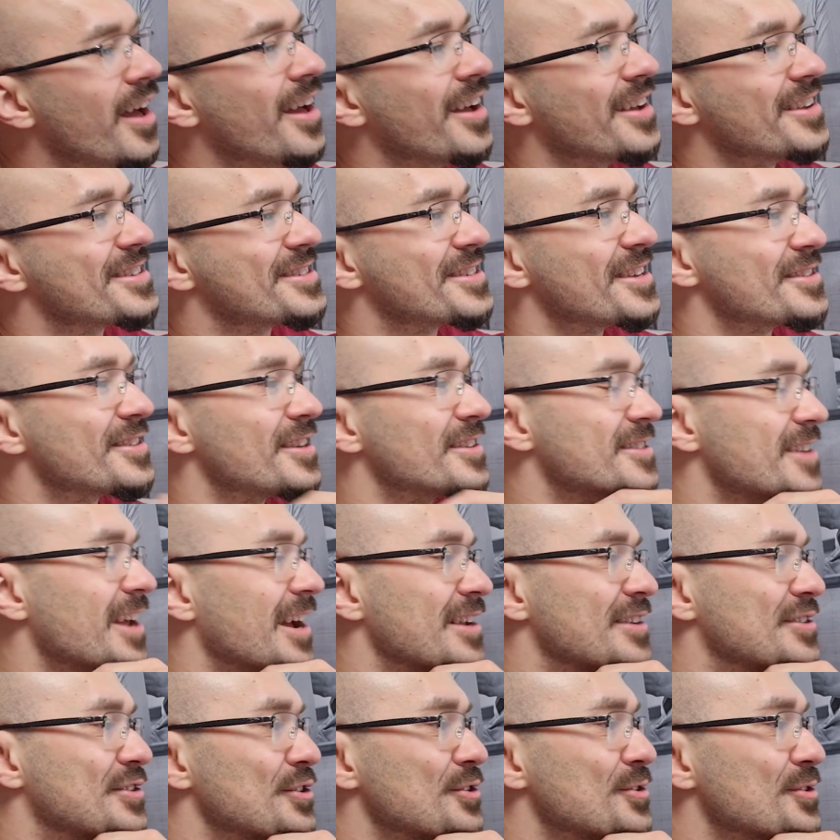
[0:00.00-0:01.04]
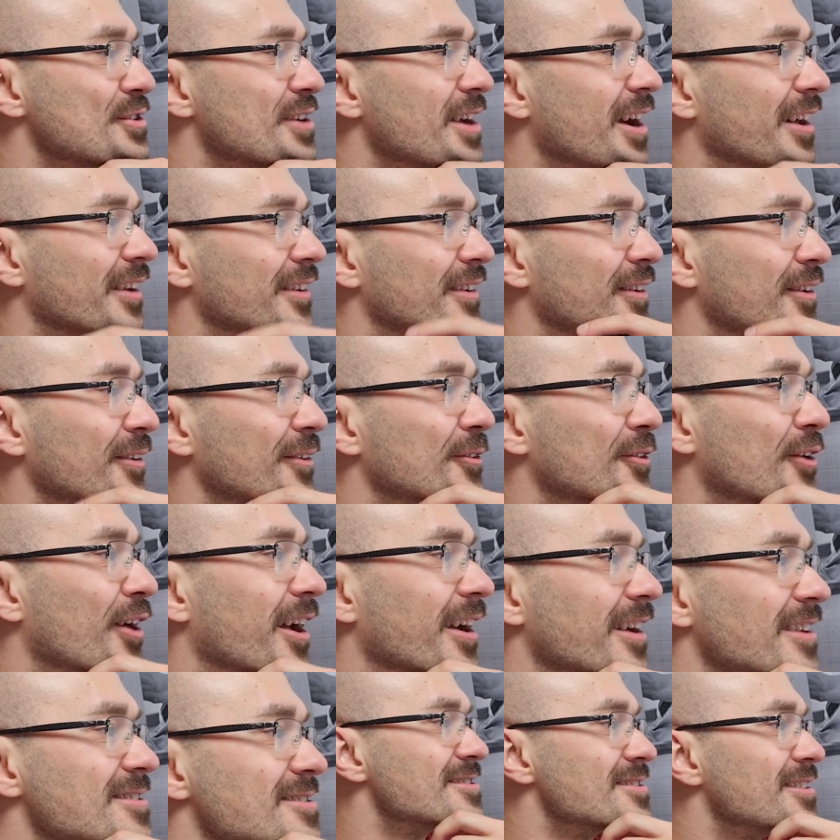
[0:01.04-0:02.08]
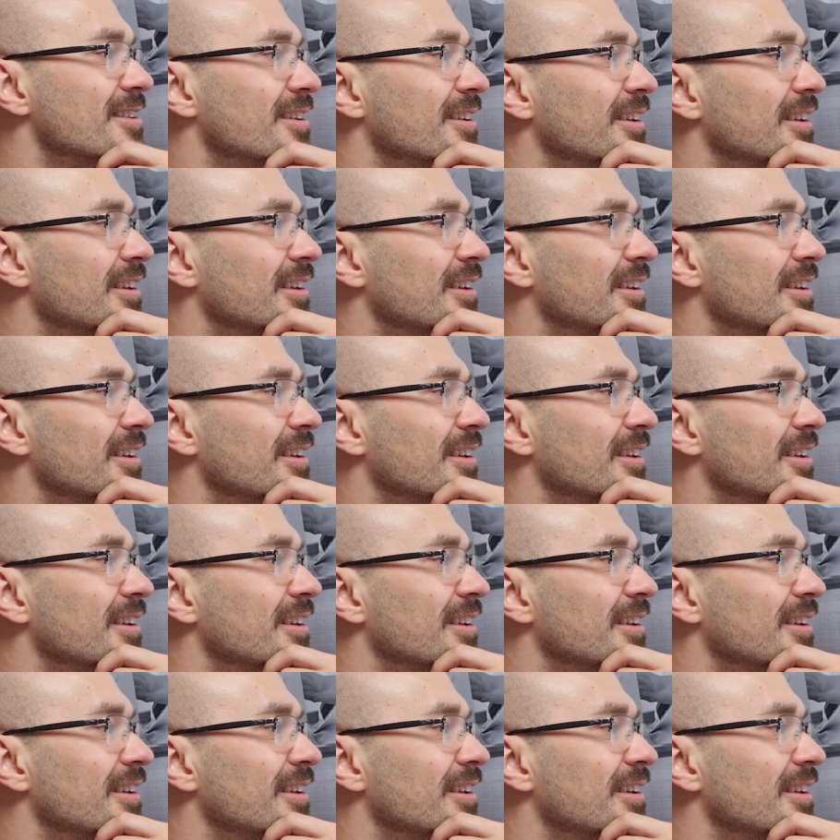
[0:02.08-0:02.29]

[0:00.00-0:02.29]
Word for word: nice, it's a tattoo gun, alright.